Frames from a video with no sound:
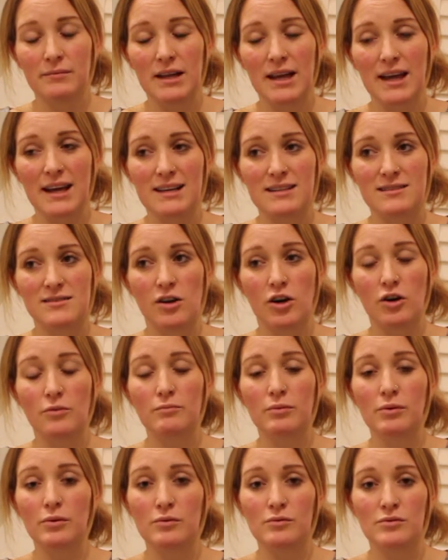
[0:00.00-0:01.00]

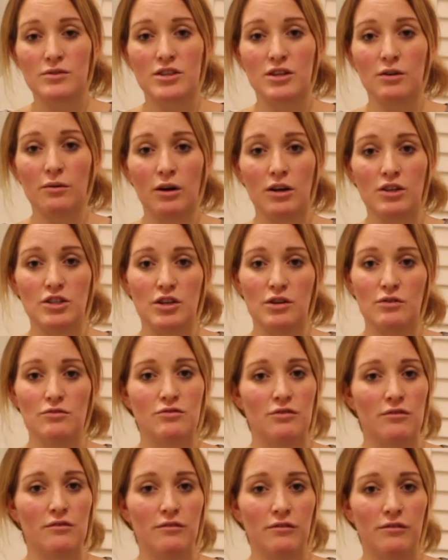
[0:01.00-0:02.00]
examples to our
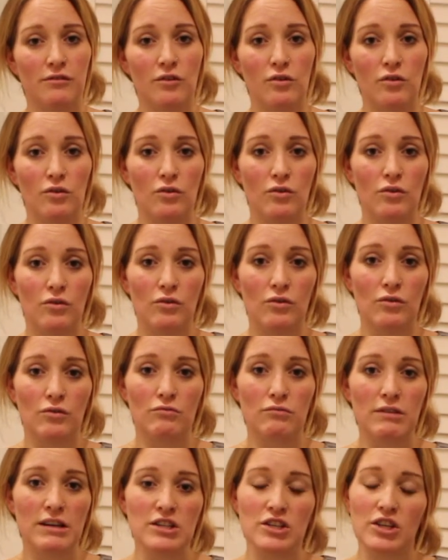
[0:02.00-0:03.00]
children for
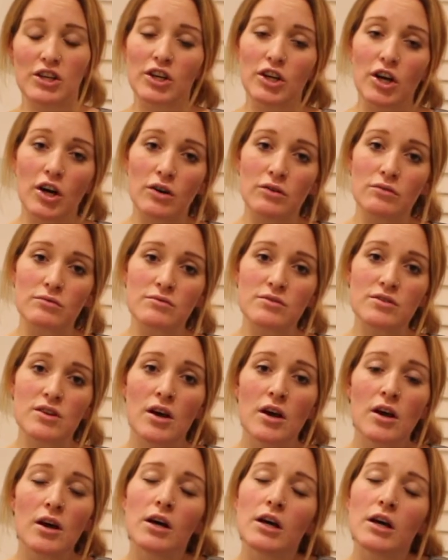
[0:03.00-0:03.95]
reaching goals.